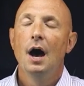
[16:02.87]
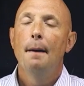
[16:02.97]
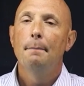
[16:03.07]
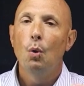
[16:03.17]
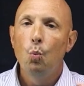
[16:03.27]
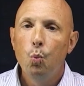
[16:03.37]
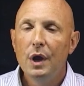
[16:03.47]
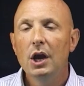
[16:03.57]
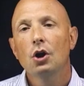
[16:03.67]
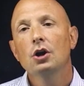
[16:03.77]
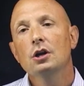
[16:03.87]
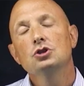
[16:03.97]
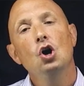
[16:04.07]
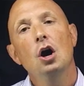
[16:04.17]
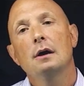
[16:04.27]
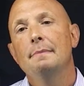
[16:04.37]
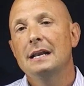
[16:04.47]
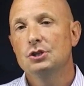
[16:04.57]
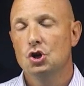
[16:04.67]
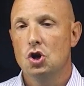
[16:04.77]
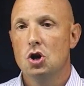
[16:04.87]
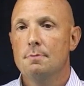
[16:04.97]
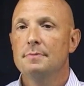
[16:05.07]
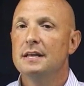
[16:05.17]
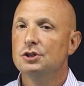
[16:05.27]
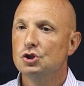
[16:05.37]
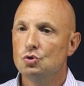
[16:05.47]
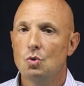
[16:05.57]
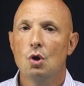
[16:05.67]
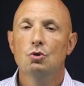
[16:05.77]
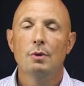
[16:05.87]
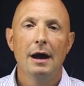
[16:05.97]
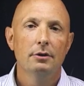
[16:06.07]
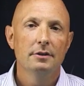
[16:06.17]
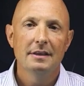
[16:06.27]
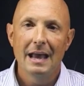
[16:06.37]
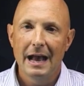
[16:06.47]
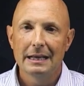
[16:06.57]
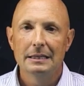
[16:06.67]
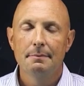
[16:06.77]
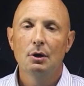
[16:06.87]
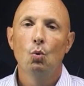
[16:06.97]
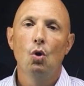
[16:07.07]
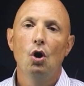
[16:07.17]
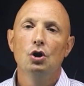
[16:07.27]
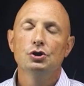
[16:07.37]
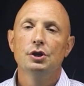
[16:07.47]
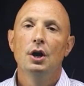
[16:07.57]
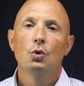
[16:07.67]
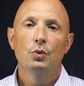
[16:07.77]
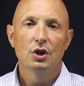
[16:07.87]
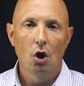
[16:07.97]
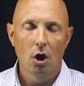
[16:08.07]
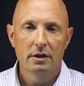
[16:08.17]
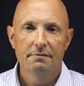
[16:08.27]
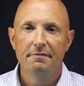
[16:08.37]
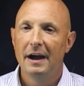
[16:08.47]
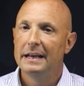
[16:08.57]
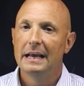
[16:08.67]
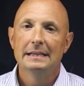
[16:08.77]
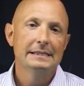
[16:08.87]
But we are going to talk about a term that is thrown around in the academic walls regarding finance.